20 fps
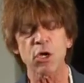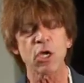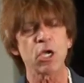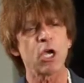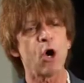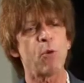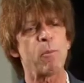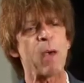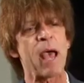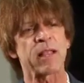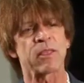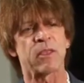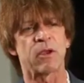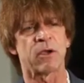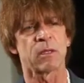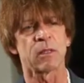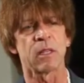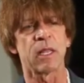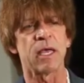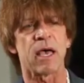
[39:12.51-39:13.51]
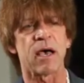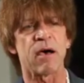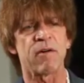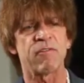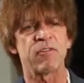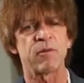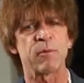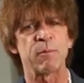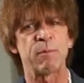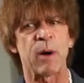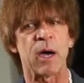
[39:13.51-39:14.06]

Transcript: can go back there and live,